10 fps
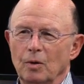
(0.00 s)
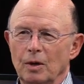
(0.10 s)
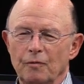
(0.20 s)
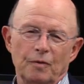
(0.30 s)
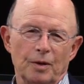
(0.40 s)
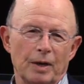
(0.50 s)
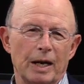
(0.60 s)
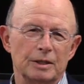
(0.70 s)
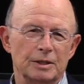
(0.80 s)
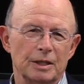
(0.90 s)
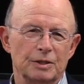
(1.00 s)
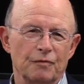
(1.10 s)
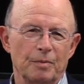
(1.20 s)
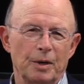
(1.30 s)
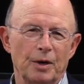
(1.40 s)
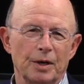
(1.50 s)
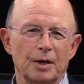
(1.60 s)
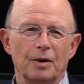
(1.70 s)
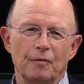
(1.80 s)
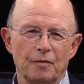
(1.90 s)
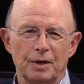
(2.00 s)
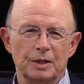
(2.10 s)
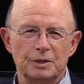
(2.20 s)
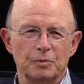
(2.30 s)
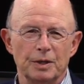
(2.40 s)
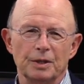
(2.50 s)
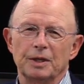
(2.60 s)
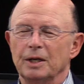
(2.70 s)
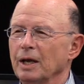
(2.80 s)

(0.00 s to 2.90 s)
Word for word: Accord for the United States of America or Israel